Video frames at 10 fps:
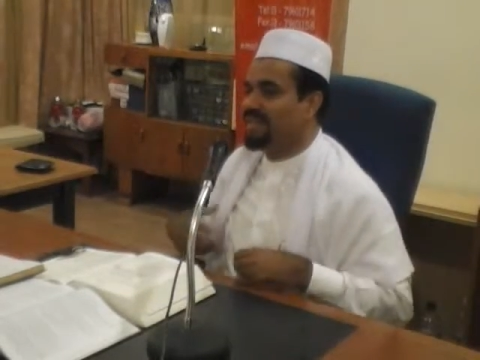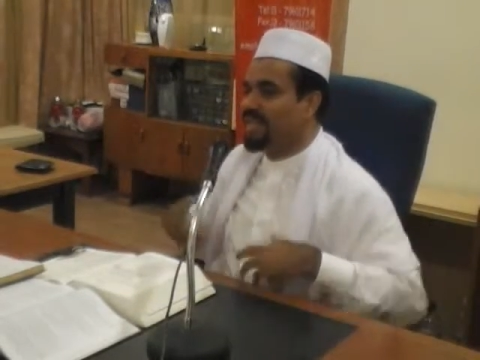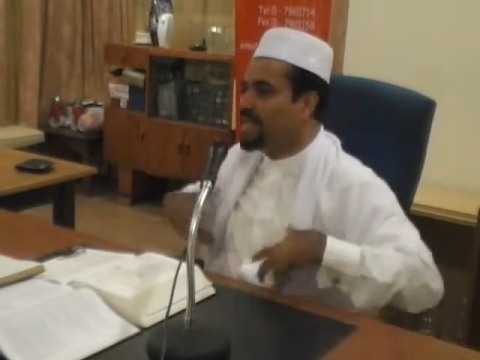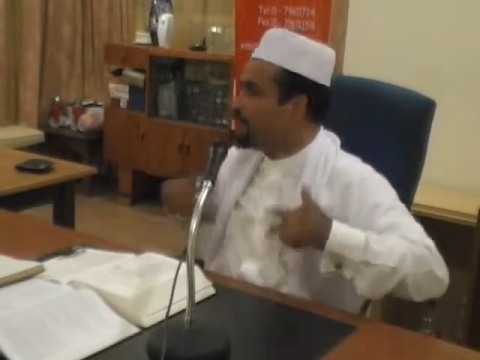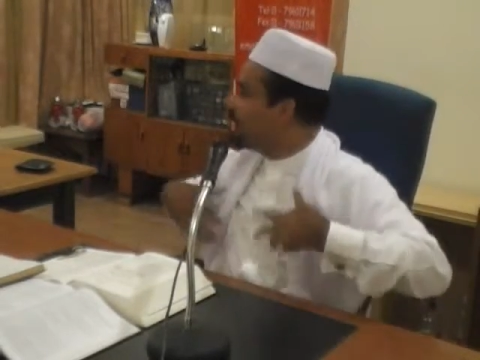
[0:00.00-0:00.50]

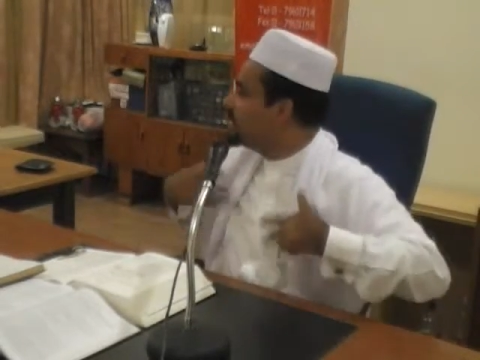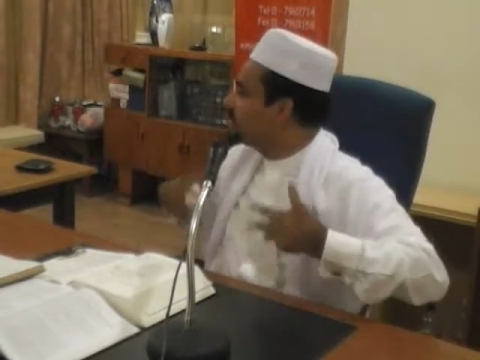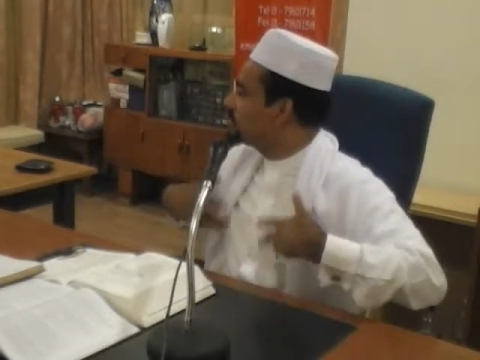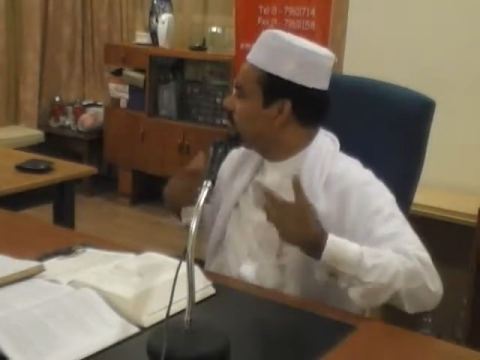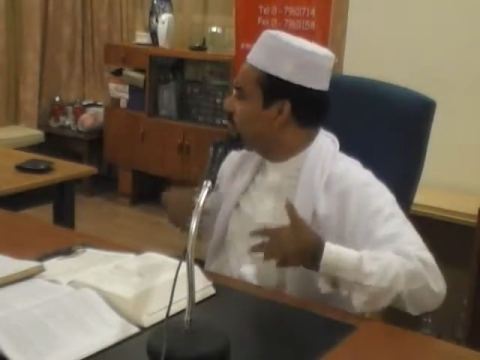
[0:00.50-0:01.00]

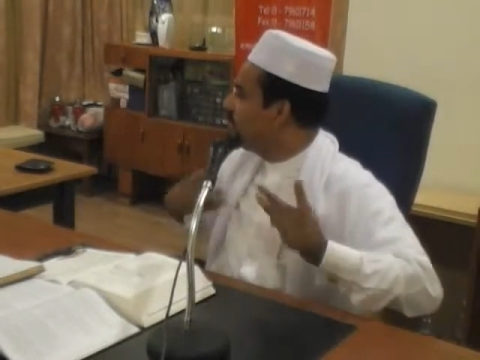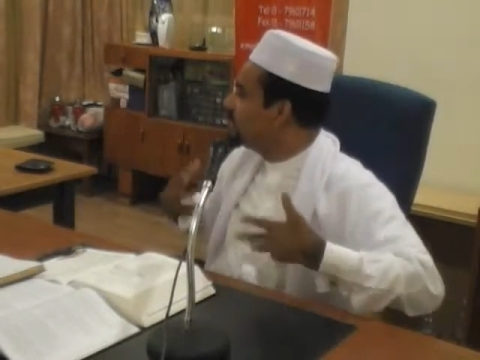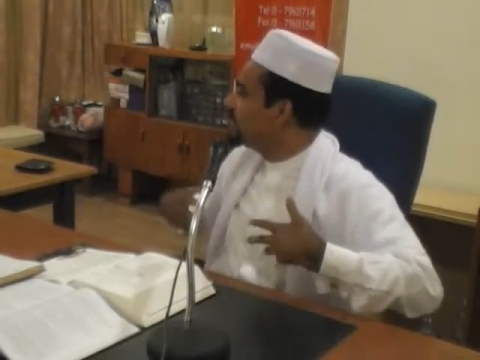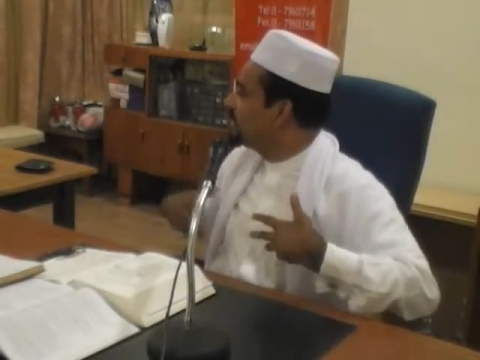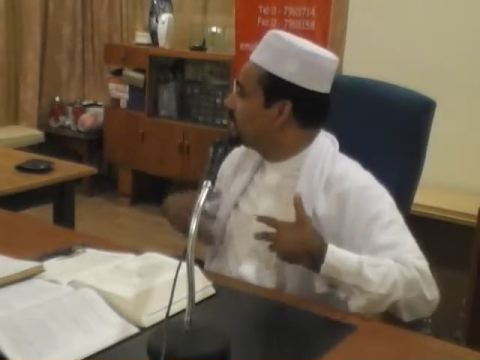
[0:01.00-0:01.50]
Iman to be
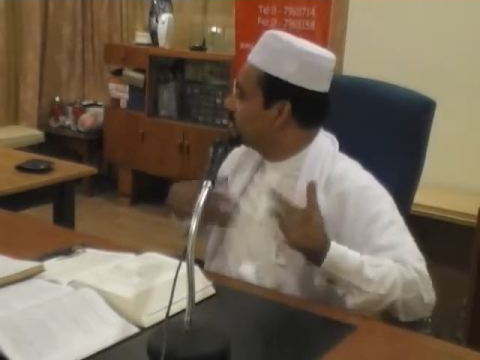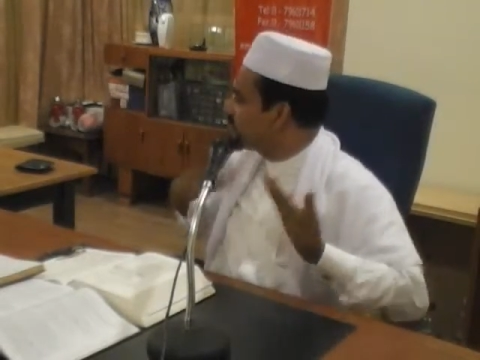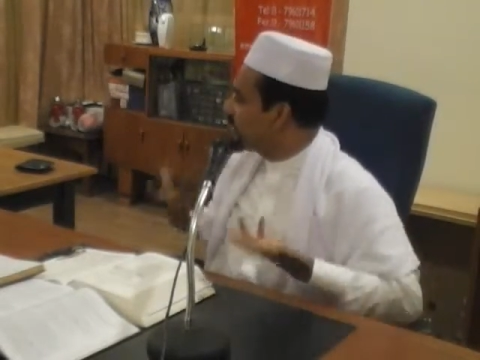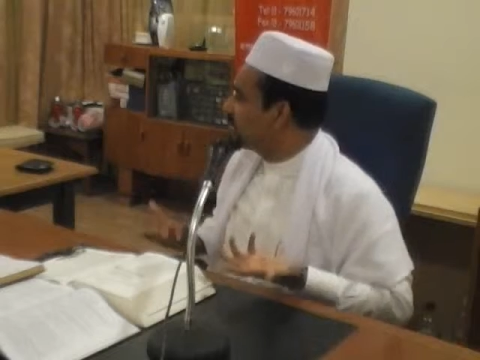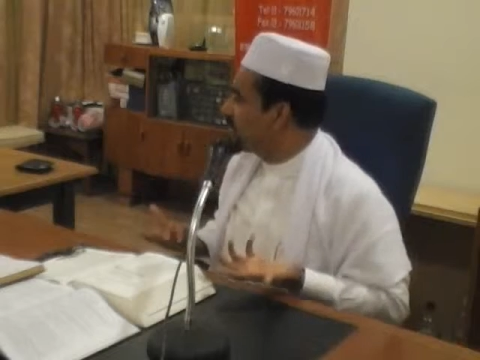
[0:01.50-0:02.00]

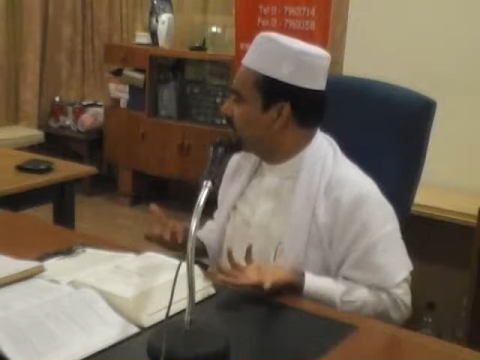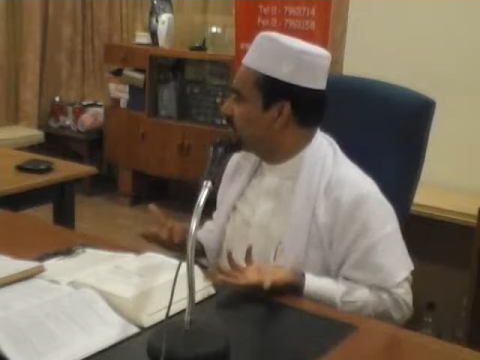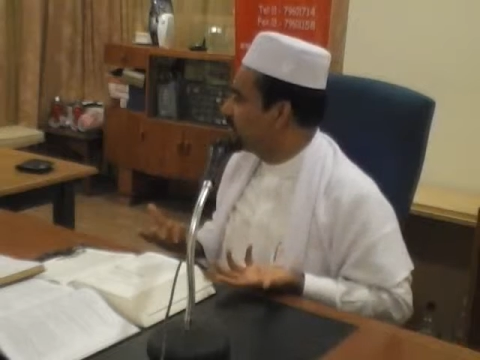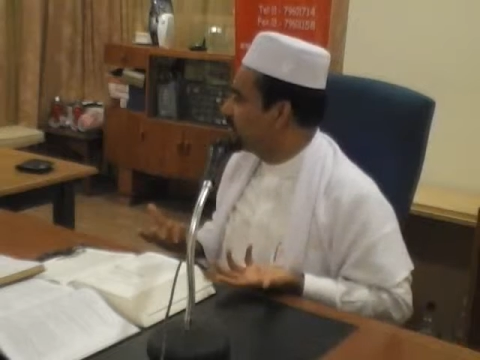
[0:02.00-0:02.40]
strengthened.